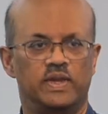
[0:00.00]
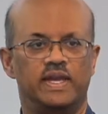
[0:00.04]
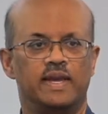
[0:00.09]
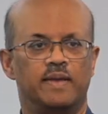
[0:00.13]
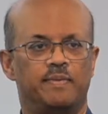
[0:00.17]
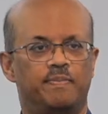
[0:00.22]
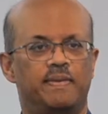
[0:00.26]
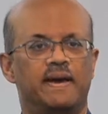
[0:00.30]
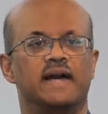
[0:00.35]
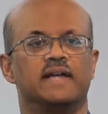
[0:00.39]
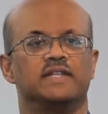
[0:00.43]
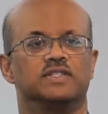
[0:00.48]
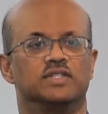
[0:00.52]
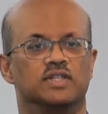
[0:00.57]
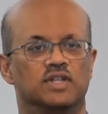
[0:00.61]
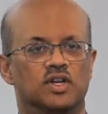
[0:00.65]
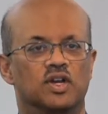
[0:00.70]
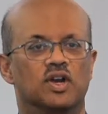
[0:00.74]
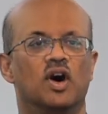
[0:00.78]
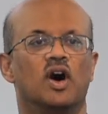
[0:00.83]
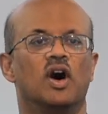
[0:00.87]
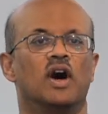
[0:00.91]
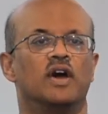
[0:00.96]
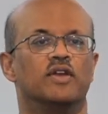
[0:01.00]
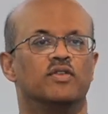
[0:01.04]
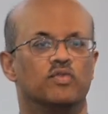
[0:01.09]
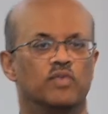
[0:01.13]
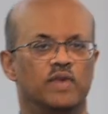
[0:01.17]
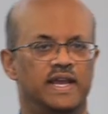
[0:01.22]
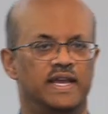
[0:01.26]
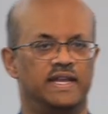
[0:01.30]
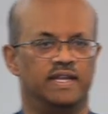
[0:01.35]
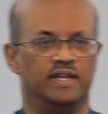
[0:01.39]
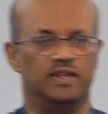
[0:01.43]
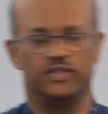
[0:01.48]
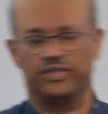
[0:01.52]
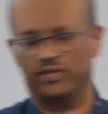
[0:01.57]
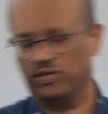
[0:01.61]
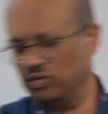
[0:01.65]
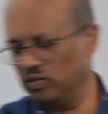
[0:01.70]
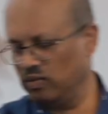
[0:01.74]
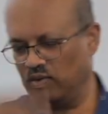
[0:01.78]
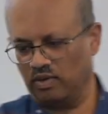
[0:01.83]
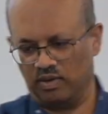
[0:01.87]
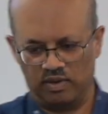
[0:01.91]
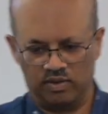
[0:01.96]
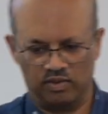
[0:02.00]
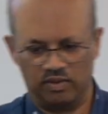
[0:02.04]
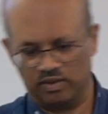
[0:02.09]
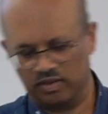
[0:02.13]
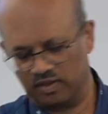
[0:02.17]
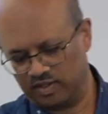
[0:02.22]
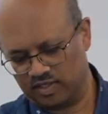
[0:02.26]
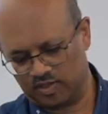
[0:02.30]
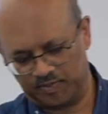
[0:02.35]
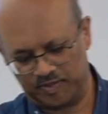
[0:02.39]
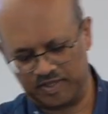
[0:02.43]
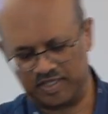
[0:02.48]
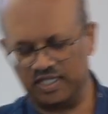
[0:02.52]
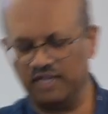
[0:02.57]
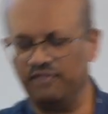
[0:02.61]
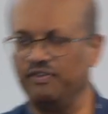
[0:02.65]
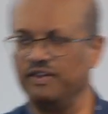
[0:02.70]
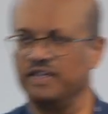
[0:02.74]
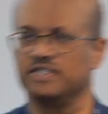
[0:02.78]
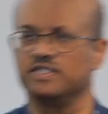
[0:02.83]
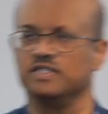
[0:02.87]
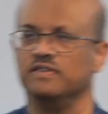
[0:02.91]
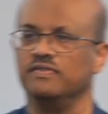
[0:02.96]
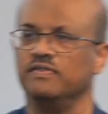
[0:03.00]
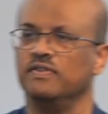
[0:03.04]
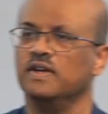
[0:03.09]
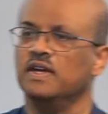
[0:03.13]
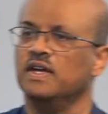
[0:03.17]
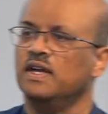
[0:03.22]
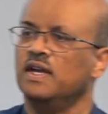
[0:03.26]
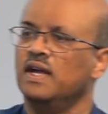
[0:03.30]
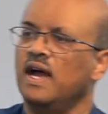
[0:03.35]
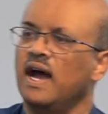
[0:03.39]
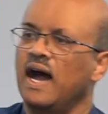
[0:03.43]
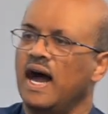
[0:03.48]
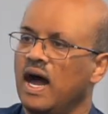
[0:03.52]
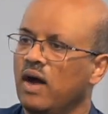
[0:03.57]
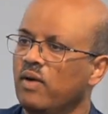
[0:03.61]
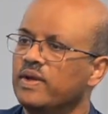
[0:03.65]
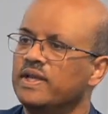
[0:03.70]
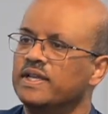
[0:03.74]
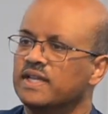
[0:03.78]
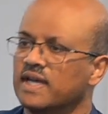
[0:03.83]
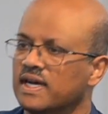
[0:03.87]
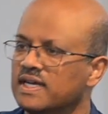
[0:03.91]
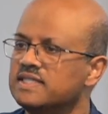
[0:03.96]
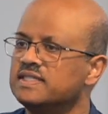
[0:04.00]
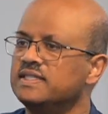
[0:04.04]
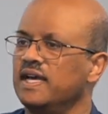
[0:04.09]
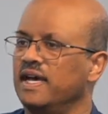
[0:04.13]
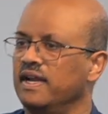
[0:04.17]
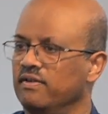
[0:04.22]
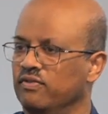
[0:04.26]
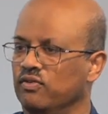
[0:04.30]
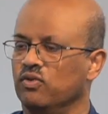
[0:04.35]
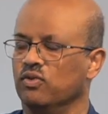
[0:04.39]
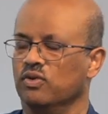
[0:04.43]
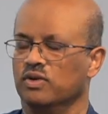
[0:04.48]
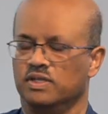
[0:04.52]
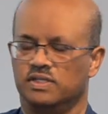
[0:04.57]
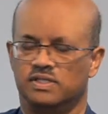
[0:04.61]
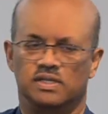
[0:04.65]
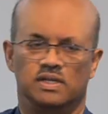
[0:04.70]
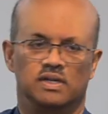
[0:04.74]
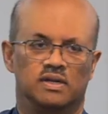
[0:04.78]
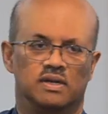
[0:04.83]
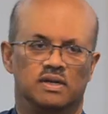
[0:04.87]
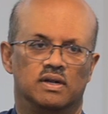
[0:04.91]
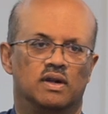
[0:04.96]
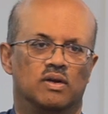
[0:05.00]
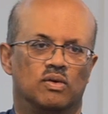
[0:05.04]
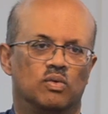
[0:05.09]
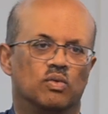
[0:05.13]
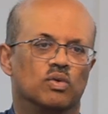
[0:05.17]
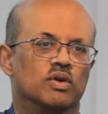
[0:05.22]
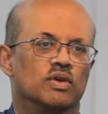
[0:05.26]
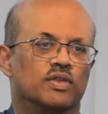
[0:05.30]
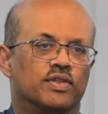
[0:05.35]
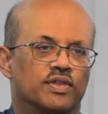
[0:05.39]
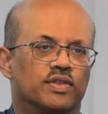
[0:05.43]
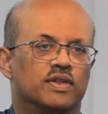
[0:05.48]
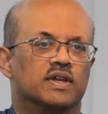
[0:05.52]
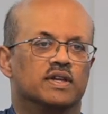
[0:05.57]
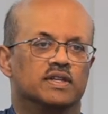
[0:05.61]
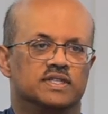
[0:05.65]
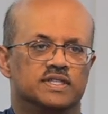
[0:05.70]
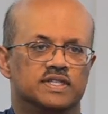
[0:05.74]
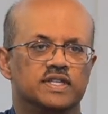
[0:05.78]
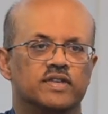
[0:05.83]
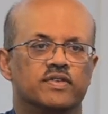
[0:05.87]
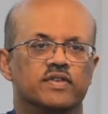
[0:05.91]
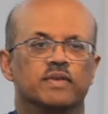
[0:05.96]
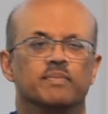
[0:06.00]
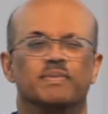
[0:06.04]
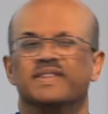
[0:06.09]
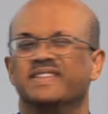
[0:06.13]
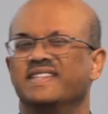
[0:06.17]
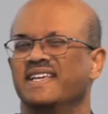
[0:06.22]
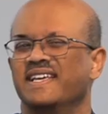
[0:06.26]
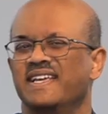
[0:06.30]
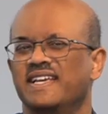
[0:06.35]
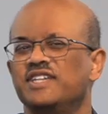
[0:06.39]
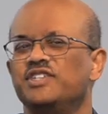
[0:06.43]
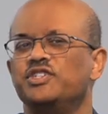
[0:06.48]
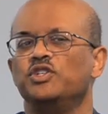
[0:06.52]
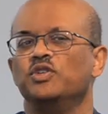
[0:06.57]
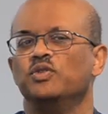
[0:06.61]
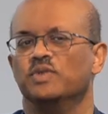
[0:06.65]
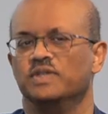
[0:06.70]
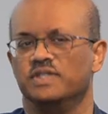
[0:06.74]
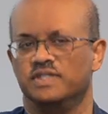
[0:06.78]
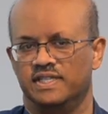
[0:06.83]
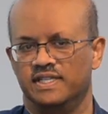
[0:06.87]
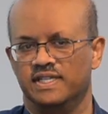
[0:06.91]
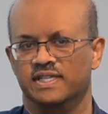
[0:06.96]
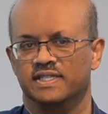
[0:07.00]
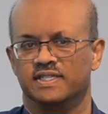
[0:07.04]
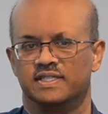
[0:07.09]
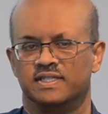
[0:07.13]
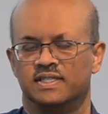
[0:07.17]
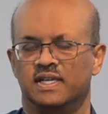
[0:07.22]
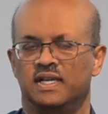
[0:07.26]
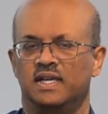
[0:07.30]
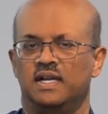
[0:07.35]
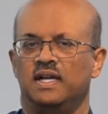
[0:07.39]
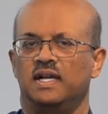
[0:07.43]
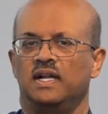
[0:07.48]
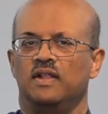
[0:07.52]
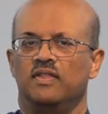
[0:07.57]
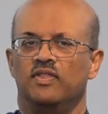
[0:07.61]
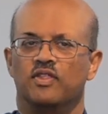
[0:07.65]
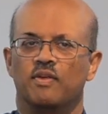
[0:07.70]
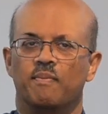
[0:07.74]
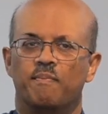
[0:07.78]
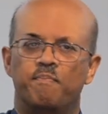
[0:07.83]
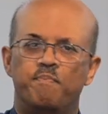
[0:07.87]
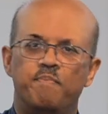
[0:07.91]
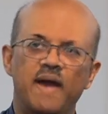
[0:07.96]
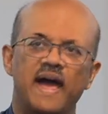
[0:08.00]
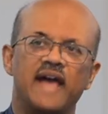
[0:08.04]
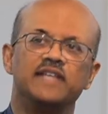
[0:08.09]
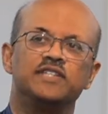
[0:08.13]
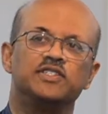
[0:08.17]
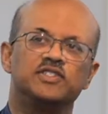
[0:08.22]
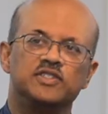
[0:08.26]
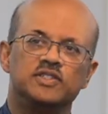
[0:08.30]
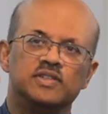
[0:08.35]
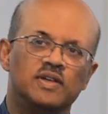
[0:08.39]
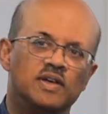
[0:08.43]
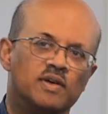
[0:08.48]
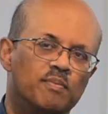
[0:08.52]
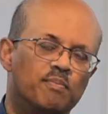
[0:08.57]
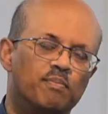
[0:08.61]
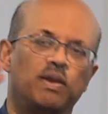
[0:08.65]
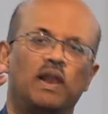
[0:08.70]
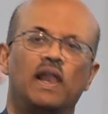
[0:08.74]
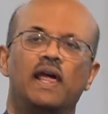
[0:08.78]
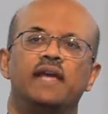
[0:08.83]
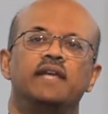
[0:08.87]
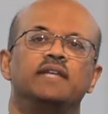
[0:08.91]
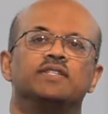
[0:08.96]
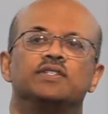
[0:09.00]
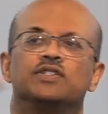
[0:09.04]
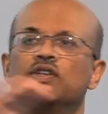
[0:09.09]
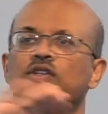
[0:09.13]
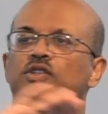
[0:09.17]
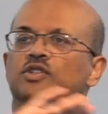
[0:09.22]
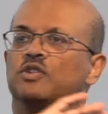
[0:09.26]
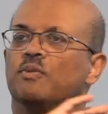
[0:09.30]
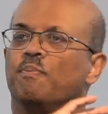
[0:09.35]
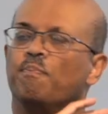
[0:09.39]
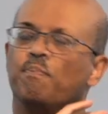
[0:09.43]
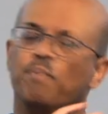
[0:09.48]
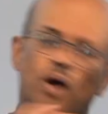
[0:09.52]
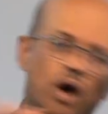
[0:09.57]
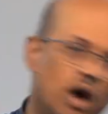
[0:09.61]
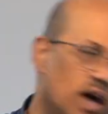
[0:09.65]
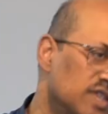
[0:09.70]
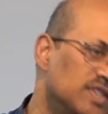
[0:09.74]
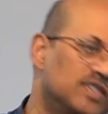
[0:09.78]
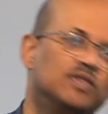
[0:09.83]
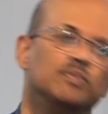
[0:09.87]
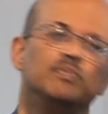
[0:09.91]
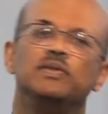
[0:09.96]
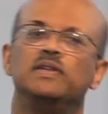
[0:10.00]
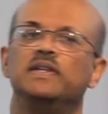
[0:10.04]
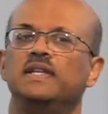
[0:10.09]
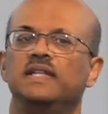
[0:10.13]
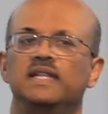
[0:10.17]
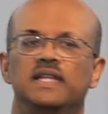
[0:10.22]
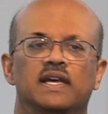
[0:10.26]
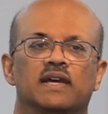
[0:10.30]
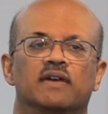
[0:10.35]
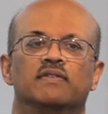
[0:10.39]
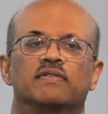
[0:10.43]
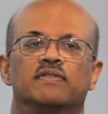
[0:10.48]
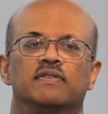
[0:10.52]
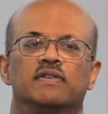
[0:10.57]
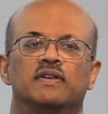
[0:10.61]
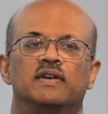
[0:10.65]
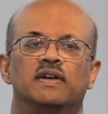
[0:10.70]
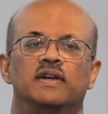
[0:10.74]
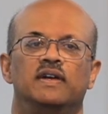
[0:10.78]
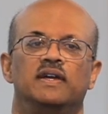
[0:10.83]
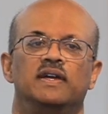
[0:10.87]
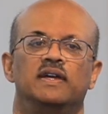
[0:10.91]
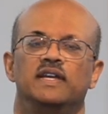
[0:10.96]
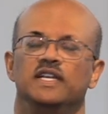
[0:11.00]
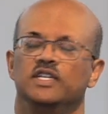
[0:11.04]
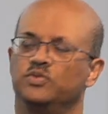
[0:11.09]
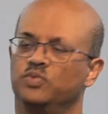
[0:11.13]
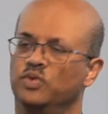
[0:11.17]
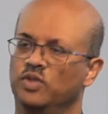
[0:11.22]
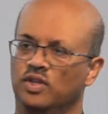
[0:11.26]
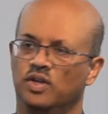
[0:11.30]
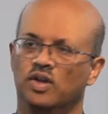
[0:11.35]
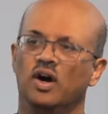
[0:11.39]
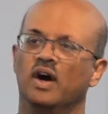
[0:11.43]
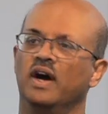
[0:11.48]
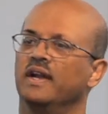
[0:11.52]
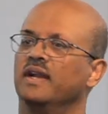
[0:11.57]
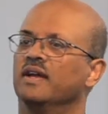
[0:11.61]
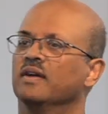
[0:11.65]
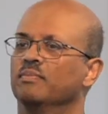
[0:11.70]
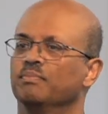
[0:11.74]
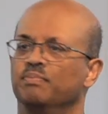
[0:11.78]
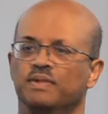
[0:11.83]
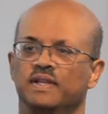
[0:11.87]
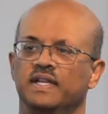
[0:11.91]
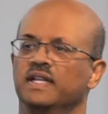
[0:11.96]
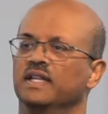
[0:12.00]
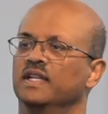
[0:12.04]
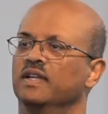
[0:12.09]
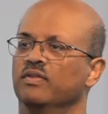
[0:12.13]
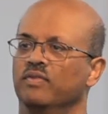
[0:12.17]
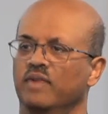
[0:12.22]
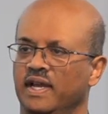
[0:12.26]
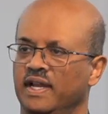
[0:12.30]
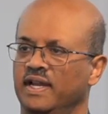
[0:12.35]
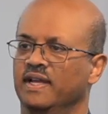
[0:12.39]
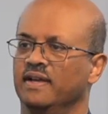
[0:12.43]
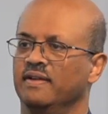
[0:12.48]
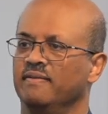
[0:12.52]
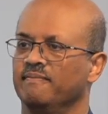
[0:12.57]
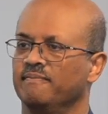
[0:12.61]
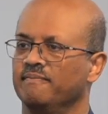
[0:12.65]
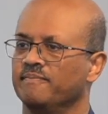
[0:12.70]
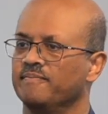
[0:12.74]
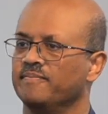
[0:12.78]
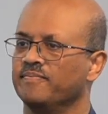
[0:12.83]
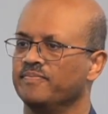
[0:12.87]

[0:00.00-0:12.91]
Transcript: We get back to God reigning. Through specifics of how he does that, of course, are, are worth considering. But the issue is this the best place to possibly live is with God completely reigning.